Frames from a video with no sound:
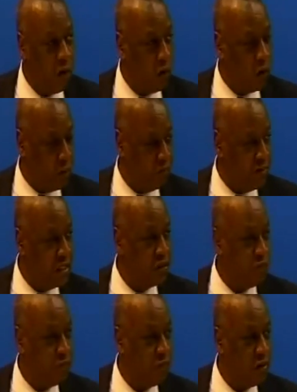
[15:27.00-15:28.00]
lot of issue
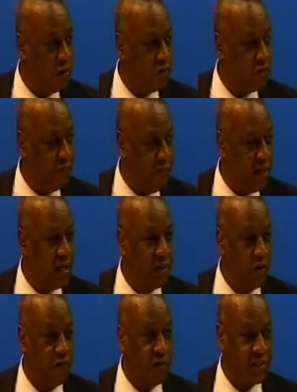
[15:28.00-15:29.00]
of, of civilian
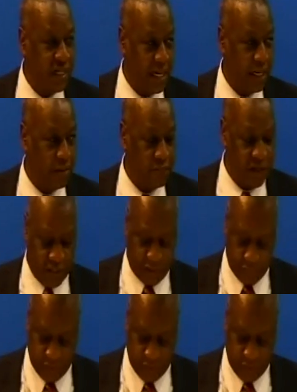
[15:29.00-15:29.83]
oversight of the security